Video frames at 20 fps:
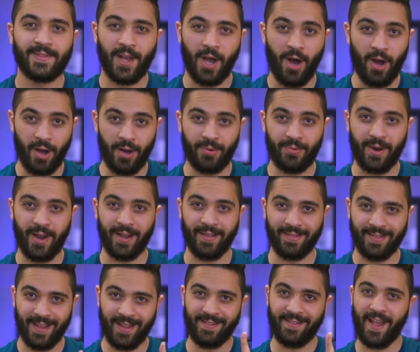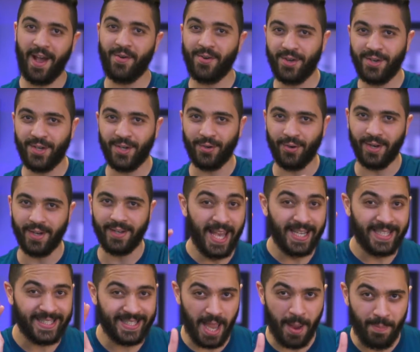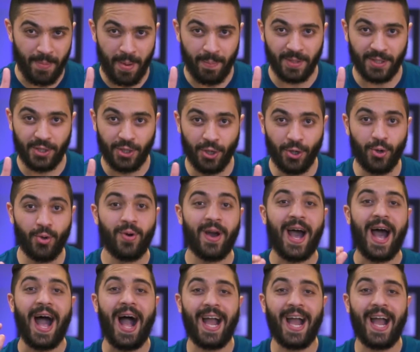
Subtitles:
Alright, that's how you do it. Step number 2,